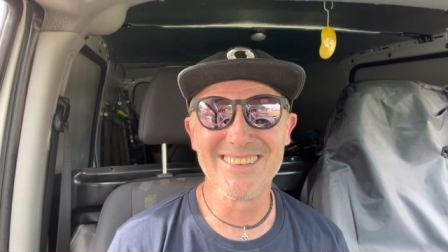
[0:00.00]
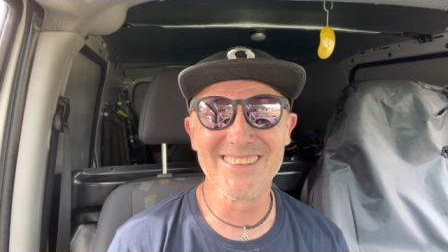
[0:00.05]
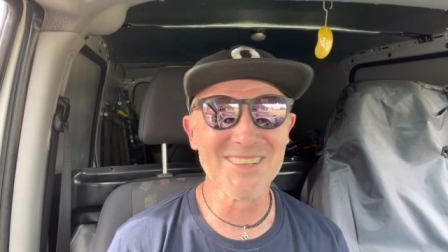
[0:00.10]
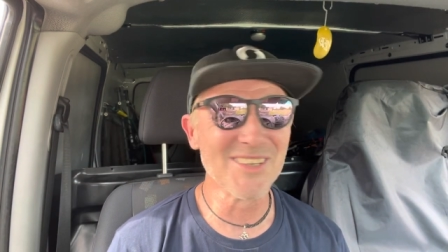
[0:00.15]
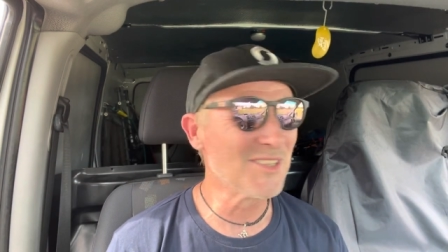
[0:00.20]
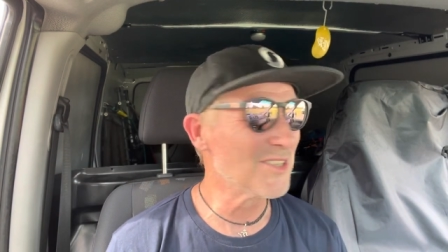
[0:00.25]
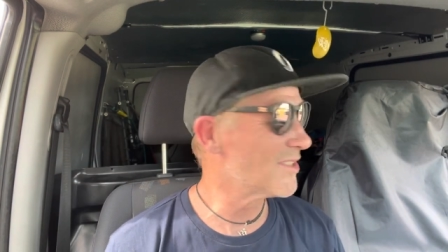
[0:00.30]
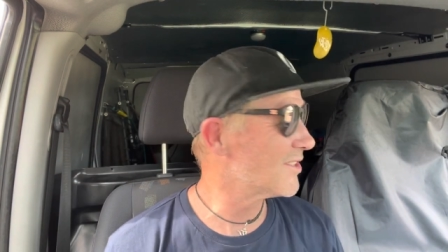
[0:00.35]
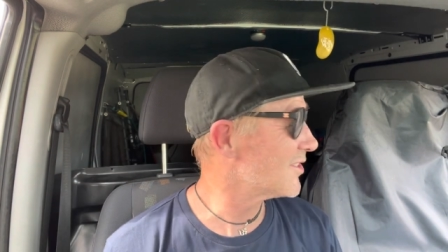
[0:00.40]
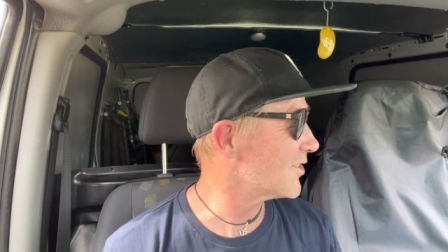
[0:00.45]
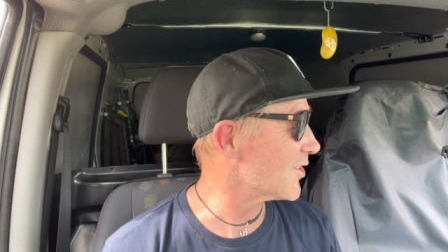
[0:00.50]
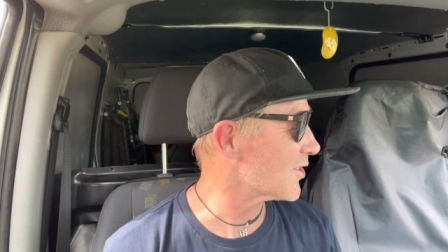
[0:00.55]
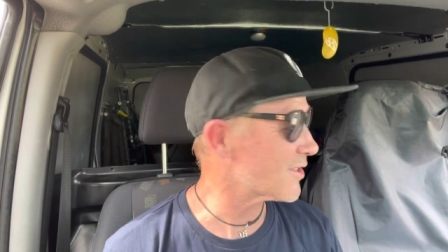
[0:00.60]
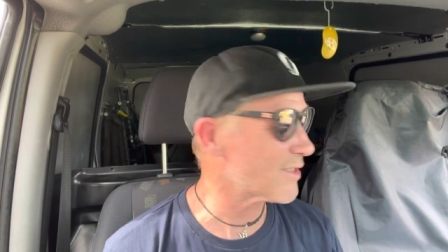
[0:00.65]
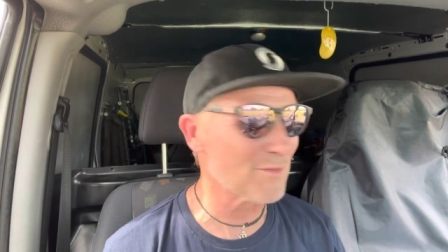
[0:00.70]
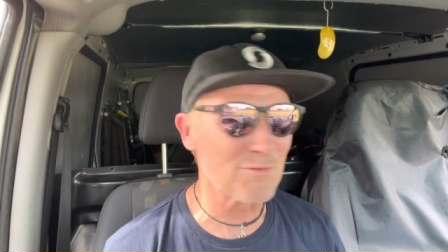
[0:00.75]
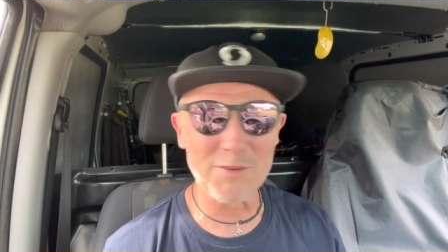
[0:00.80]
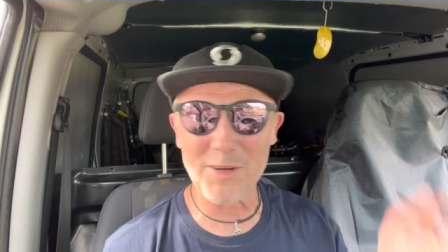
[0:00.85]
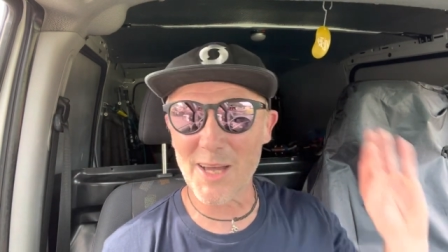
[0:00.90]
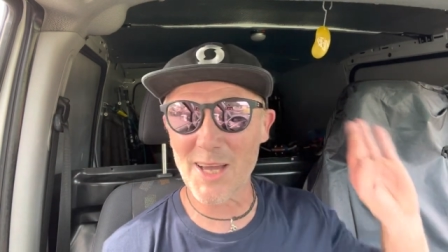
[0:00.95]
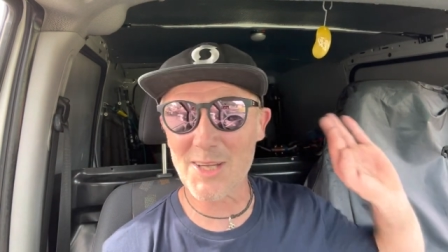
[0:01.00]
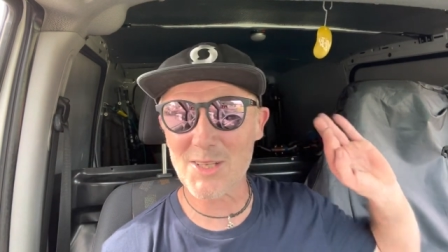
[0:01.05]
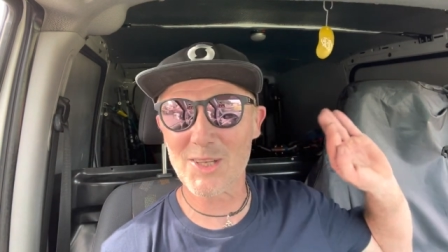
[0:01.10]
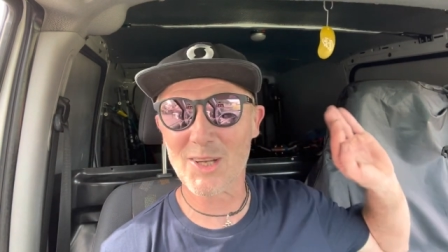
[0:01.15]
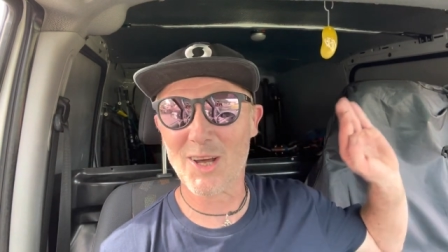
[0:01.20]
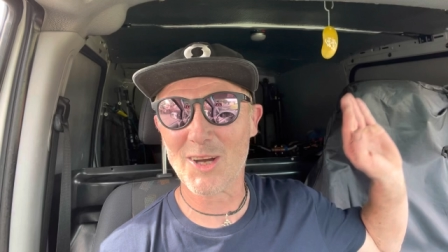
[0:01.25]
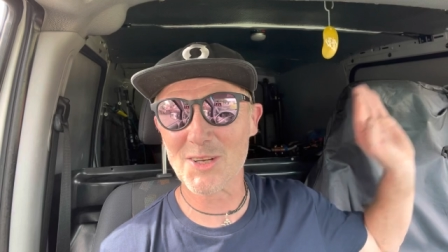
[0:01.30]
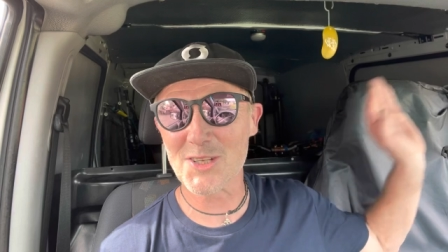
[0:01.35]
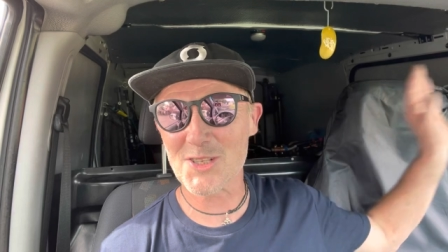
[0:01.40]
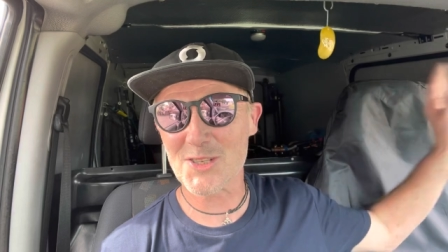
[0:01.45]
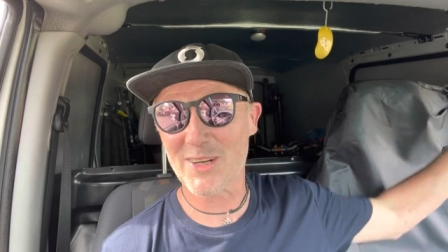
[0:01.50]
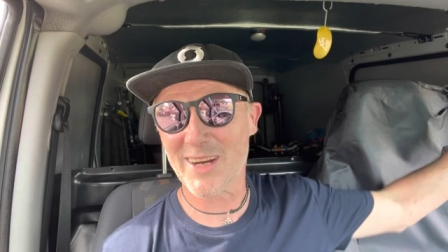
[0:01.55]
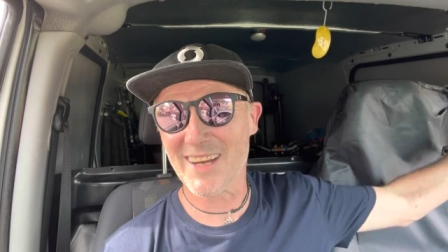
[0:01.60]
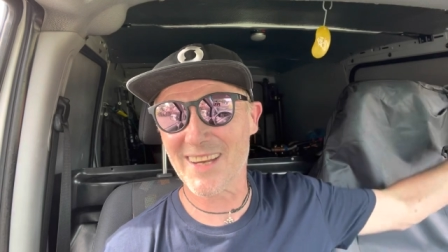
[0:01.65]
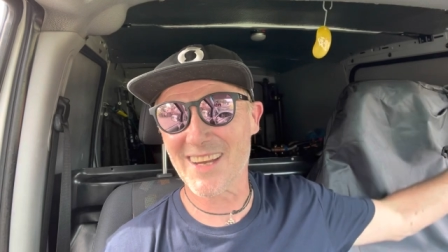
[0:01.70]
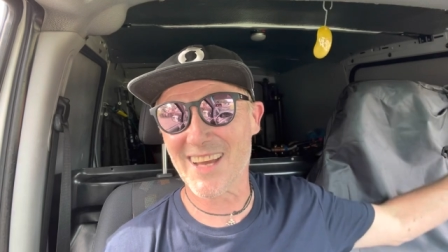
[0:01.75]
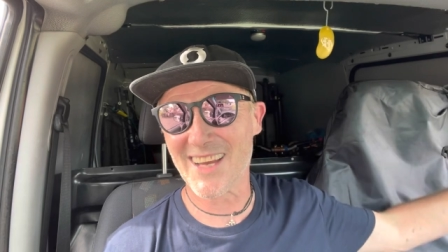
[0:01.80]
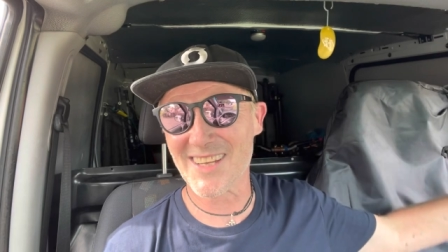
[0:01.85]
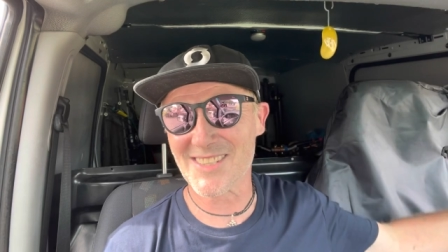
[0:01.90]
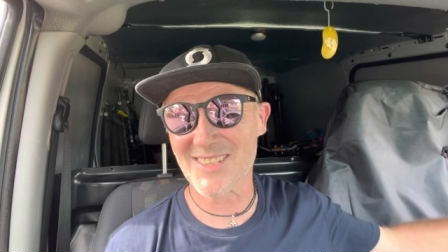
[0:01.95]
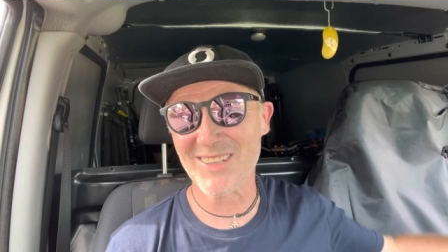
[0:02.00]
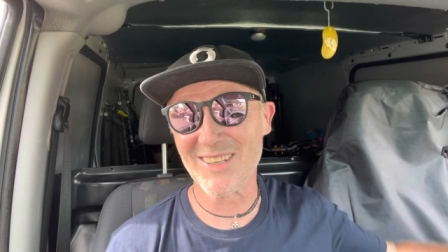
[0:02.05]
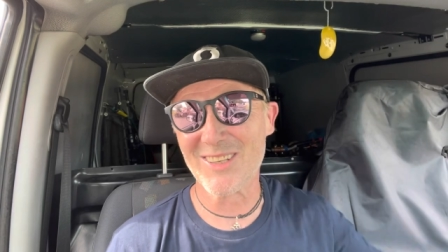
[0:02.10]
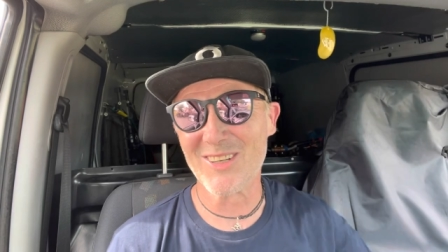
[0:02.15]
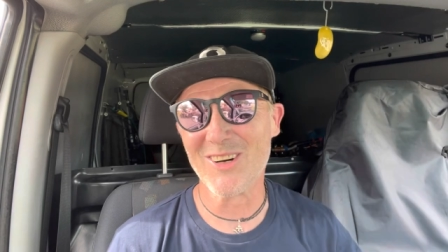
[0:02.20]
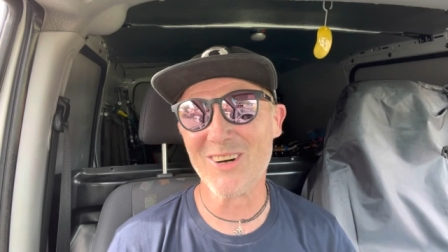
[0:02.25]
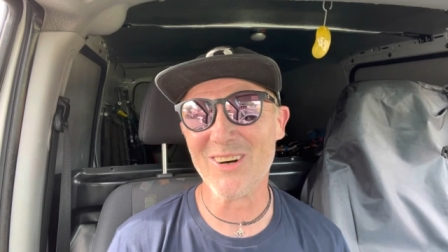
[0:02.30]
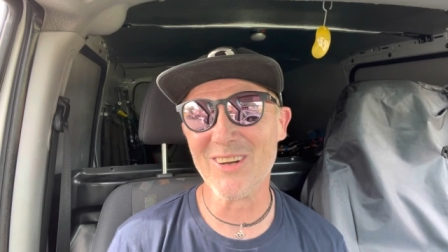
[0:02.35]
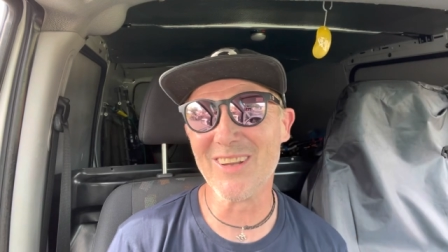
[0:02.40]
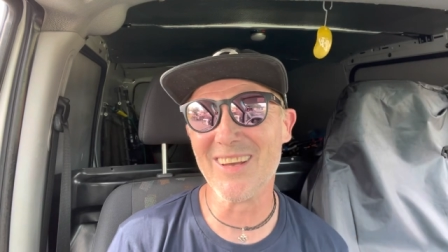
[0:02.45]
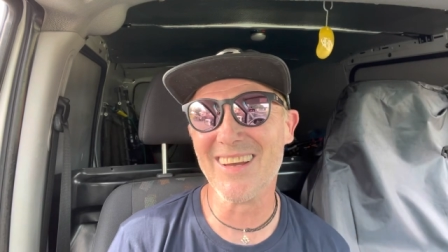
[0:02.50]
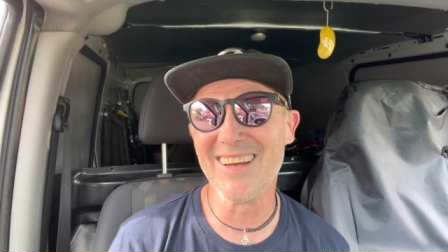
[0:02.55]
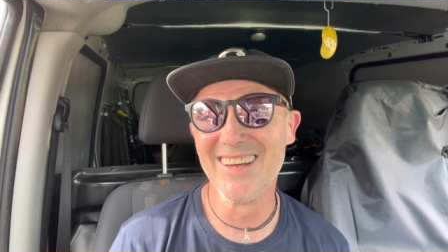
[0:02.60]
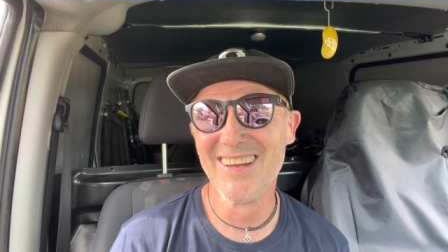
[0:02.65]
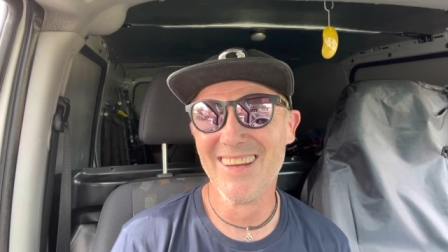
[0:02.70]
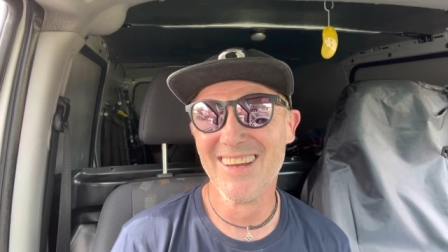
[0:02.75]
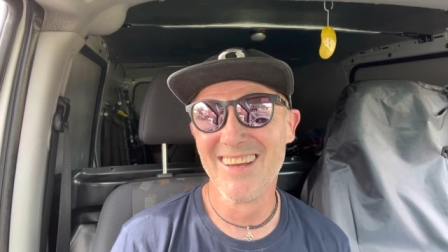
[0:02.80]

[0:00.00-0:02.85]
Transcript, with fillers: the, just the first long straight down to the corner